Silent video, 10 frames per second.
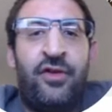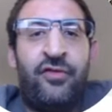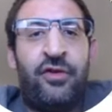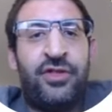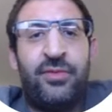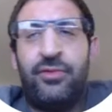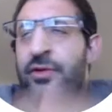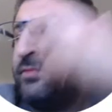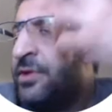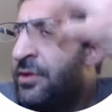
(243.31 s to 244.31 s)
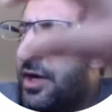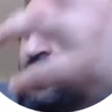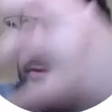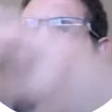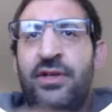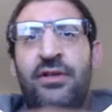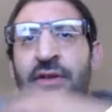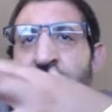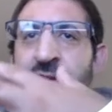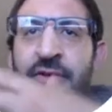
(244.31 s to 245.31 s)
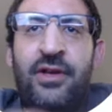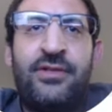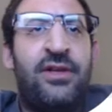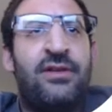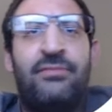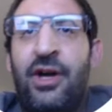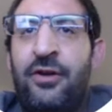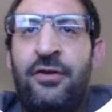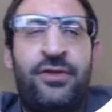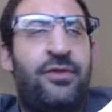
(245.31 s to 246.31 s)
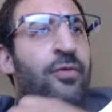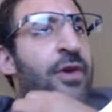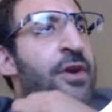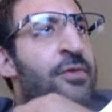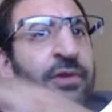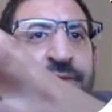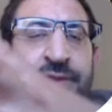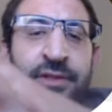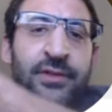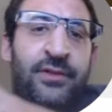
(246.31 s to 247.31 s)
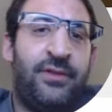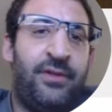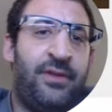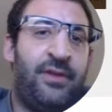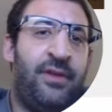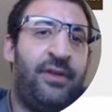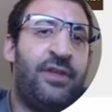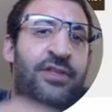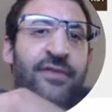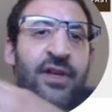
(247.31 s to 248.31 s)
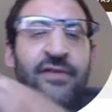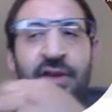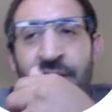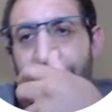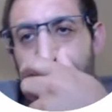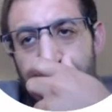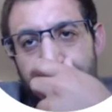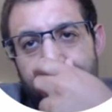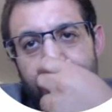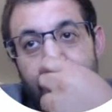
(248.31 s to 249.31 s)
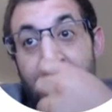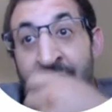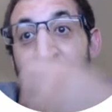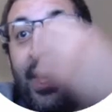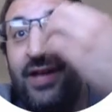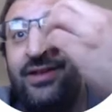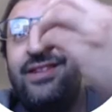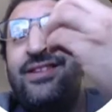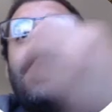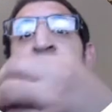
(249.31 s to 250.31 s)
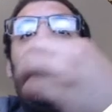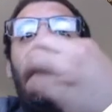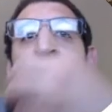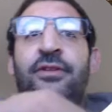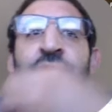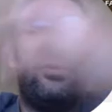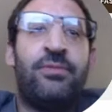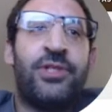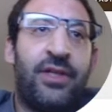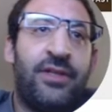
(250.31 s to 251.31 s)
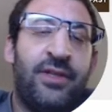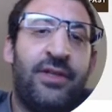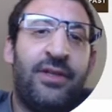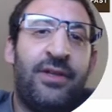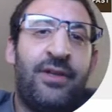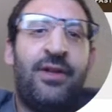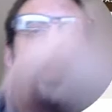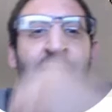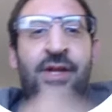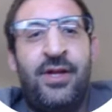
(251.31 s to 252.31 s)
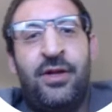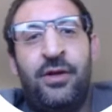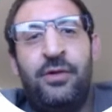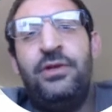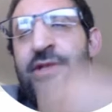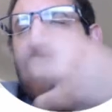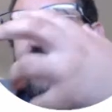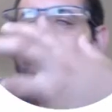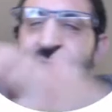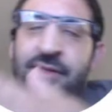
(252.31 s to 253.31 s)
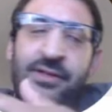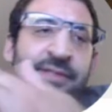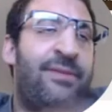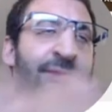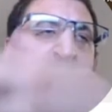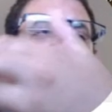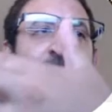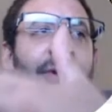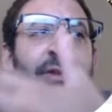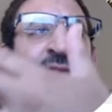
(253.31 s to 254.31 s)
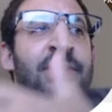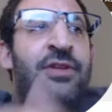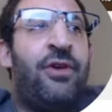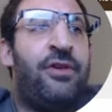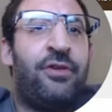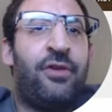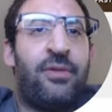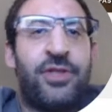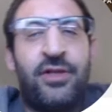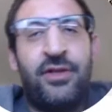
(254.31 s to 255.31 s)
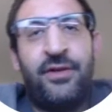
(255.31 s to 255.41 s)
For example, in Windows, in Linux, in macOS, where you want. That's very, very important. And it is oriented object. We see this step by step, what does it mean oriented object.